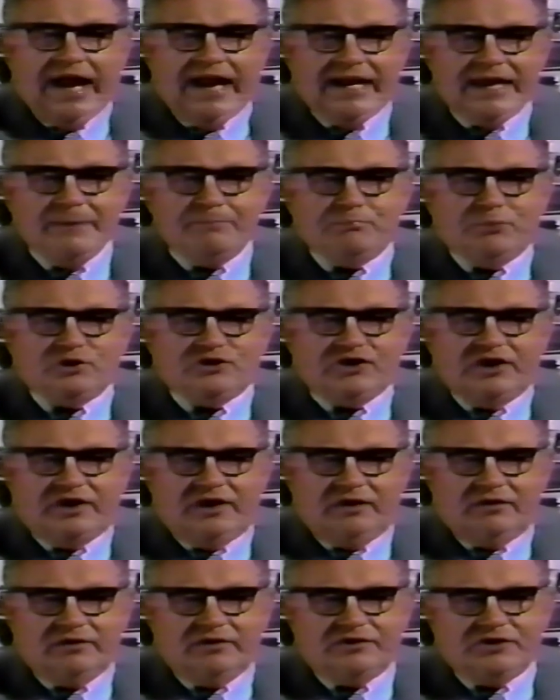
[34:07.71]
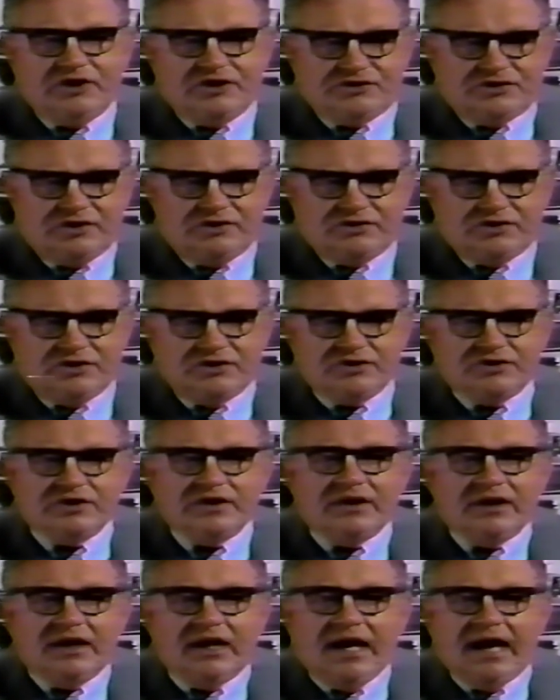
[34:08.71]
any particular distances
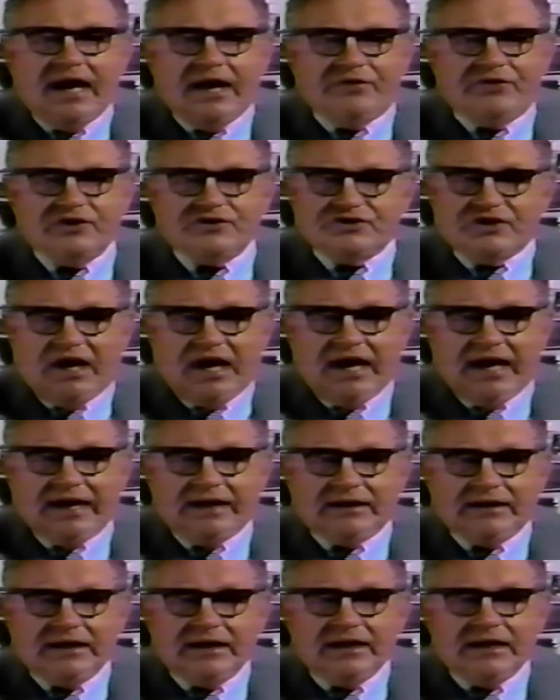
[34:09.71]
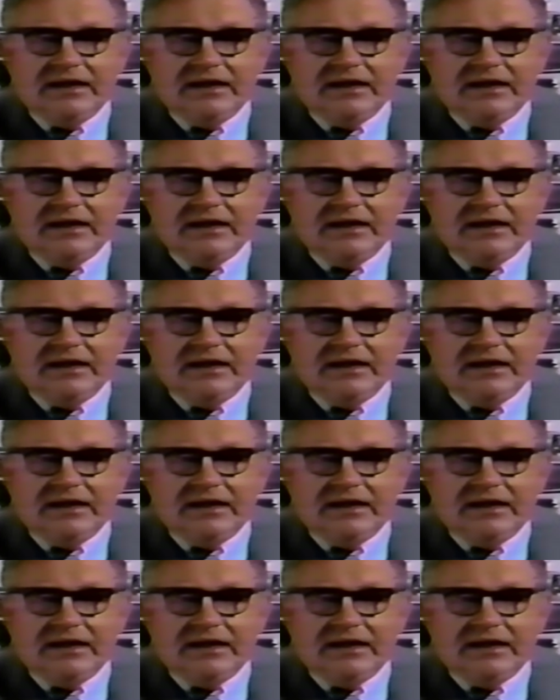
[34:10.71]
on the sign,